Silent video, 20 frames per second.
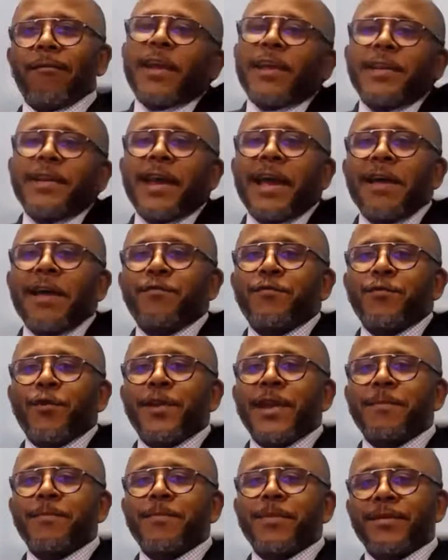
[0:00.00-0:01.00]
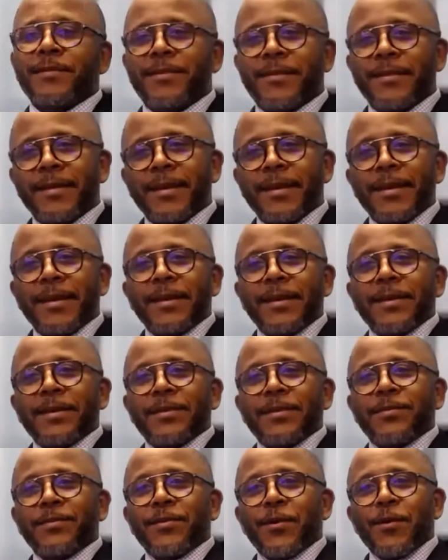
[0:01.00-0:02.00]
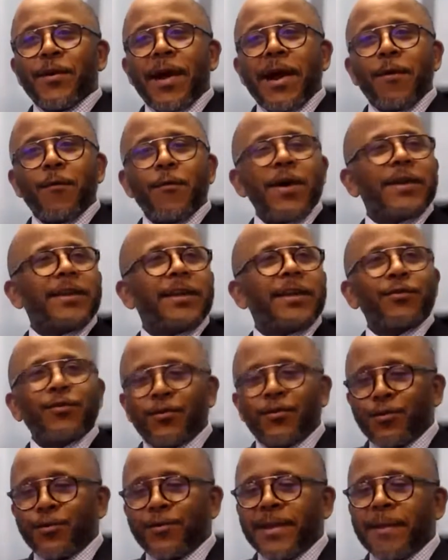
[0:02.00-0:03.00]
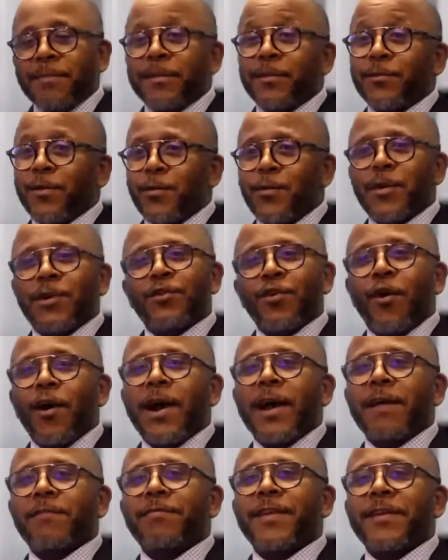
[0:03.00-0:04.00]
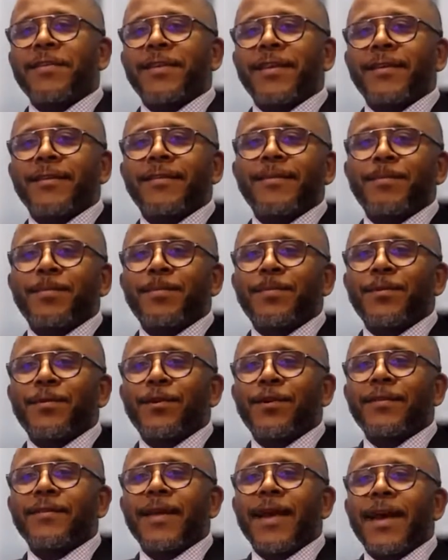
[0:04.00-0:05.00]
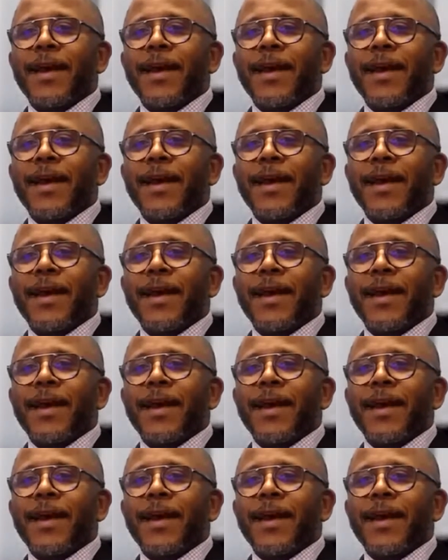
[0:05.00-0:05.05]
Well, I didn't have your numbers, so I wanted to do something. So we'll talk after this because